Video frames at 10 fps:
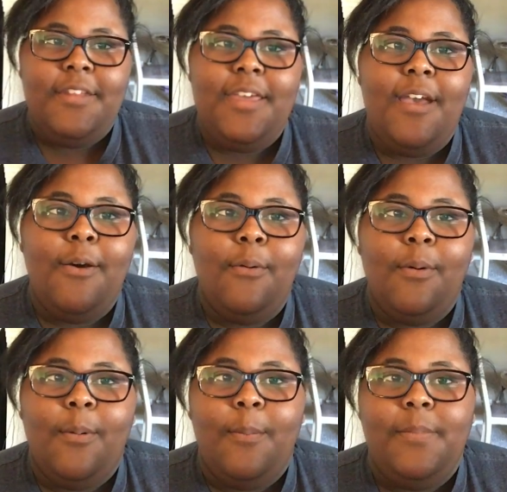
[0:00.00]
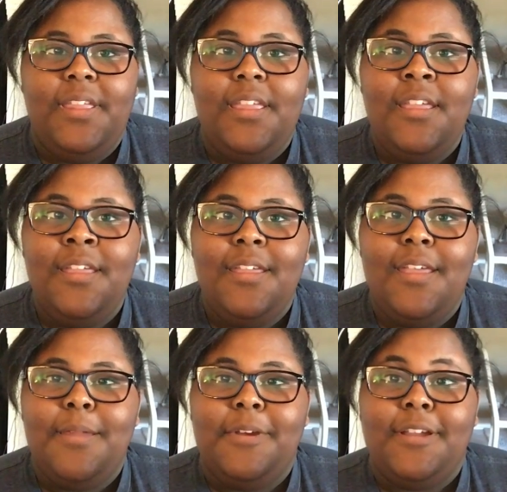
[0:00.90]
Now, me
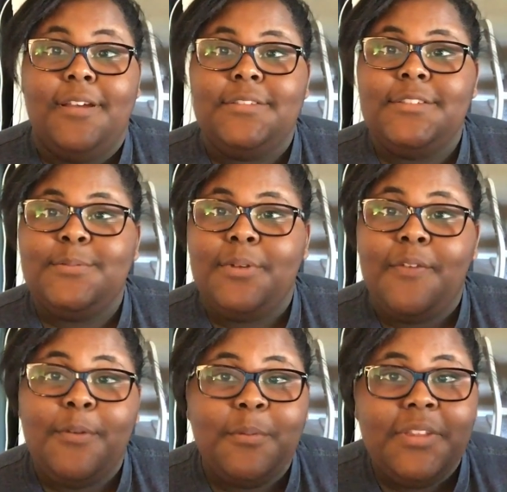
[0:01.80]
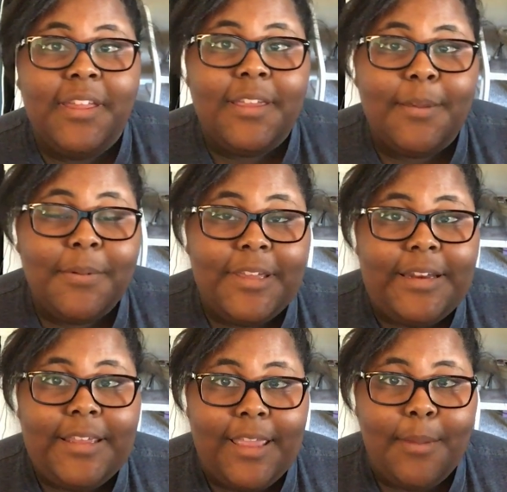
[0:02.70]
and my cousins, whenever we like played
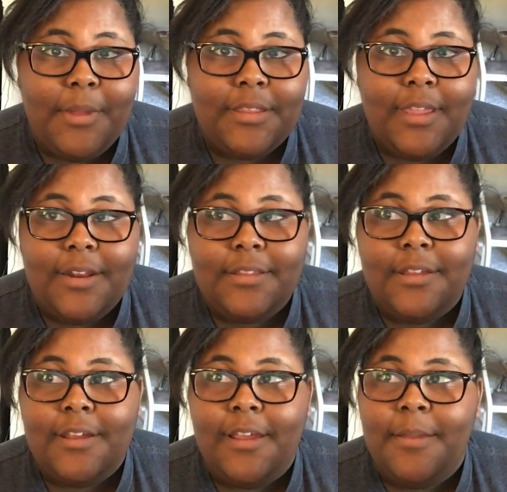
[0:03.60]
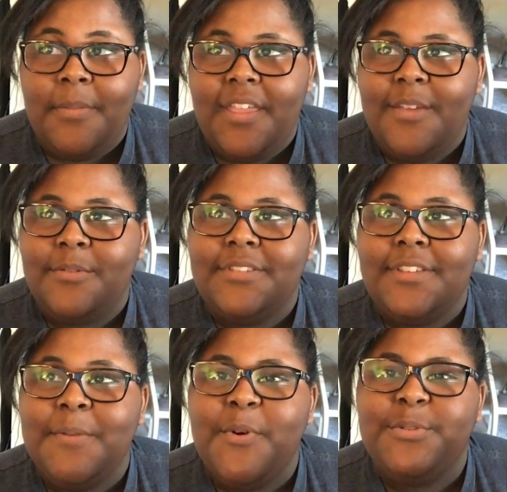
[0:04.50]
a game like that at that time, it was
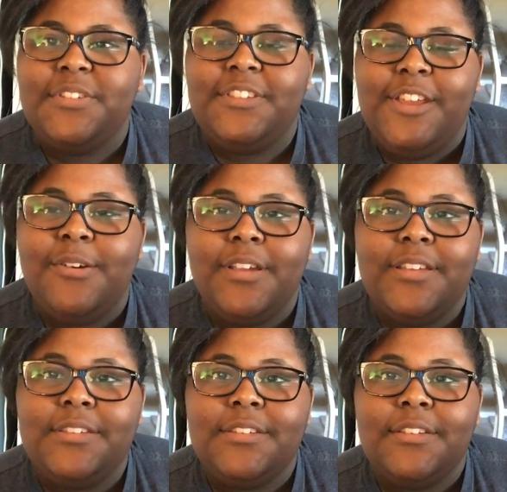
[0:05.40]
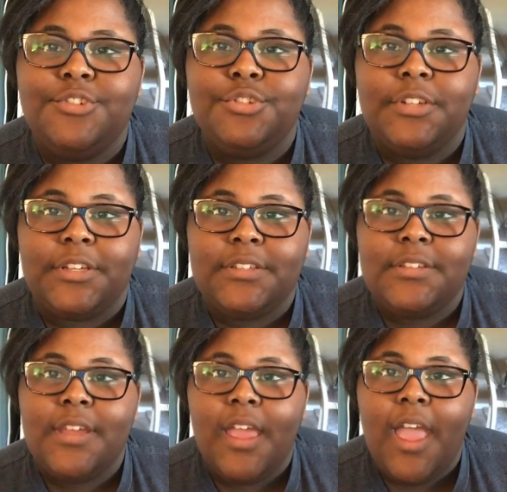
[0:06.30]
the most serious shit
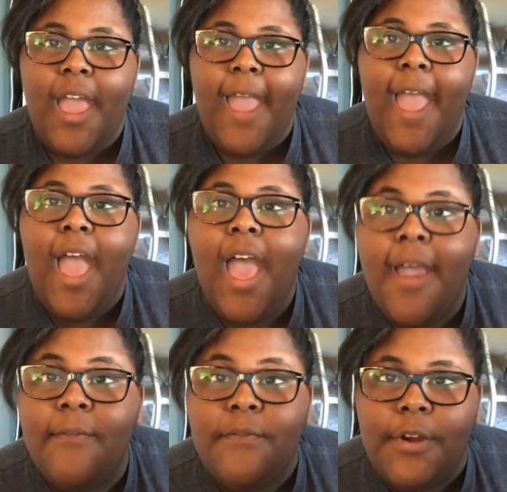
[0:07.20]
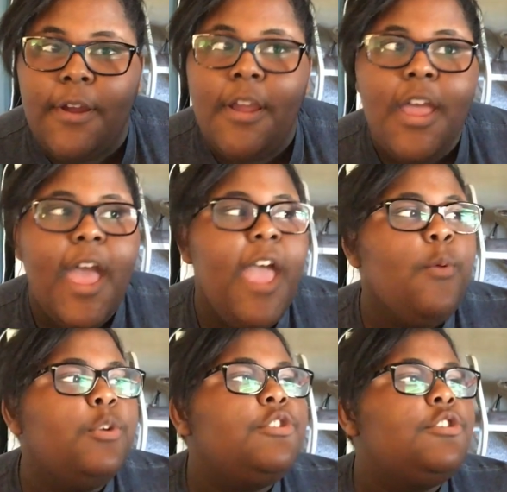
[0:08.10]
ever. It
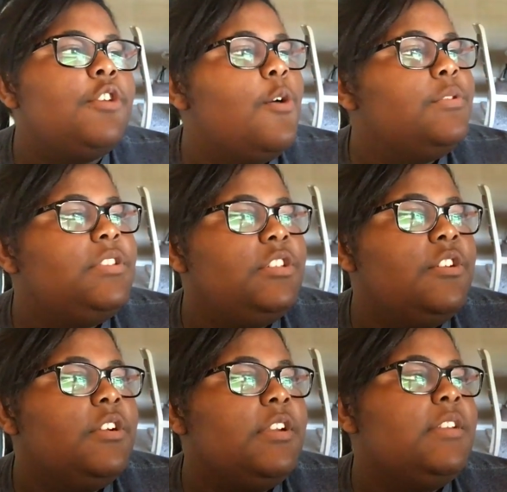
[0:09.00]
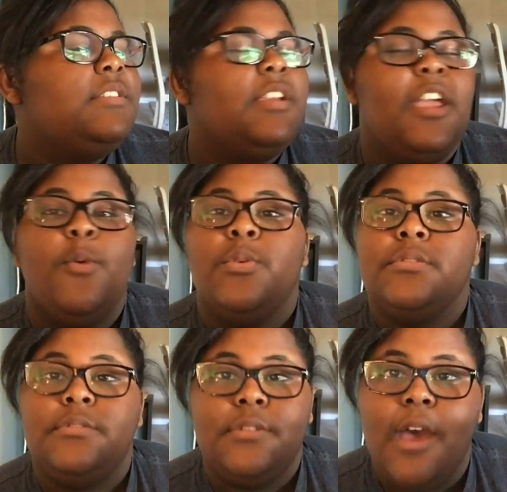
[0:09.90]
was so serious. Like, it
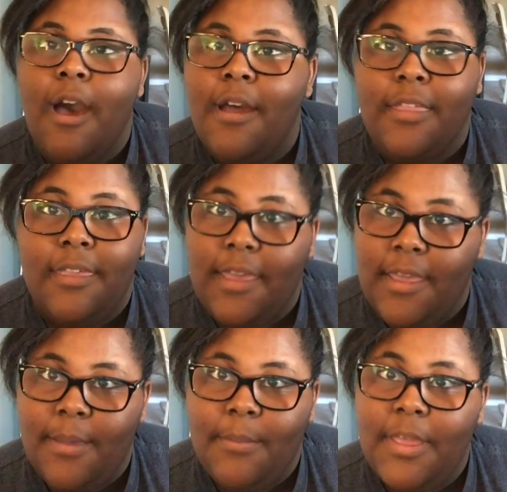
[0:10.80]
was not a game.